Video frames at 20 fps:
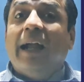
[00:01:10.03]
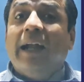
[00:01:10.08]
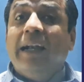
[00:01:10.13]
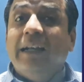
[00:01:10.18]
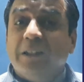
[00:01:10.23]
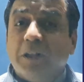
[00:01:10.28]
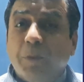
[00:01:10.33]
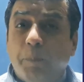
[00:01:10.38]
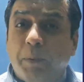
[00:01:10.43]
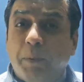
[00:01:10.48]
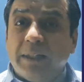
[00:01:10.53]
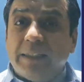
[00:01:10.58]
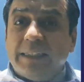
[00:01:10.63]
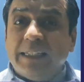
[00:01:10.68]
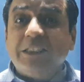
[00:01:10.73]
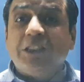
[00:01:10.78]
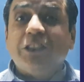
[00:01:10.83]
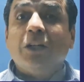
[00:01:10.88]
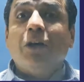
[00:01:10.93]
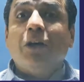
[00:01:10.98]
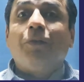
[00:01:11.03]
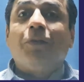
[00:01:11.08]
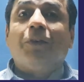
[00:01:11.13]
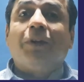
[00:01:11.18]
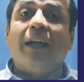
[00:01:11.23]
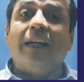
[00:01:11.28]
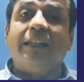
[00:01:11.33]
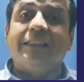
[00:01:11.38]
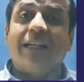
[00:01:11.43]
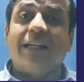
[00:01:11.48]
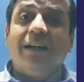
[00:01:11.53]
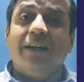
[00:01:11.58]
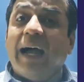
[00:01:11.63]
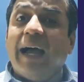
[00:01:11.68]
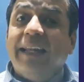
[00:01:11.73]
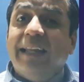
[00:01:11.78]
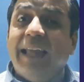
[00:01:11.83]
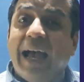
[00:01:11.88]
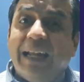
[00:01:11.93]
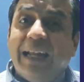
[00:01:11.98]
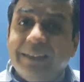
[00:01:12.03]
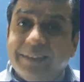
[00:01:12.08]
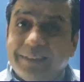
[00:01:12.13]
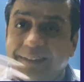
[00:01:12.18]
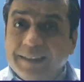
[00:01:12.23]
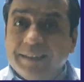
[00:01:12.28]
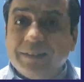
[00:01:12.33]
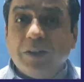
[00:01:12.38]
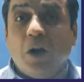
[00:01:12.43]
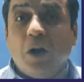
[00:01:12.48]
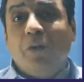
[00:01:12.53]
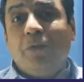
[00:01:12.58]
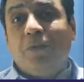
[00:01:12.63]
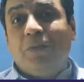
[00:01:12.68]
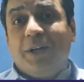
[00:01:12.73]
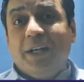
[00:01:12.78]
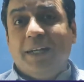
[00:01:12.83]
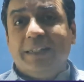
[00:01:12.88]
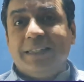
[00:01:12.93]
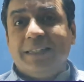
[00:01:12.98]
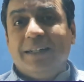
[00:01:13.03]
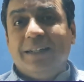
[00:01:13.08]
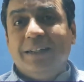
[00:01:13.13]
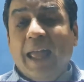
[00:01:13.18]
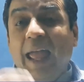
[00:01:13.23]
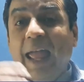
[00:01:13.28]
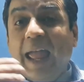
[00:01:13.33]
interpretation of data, analysis of data,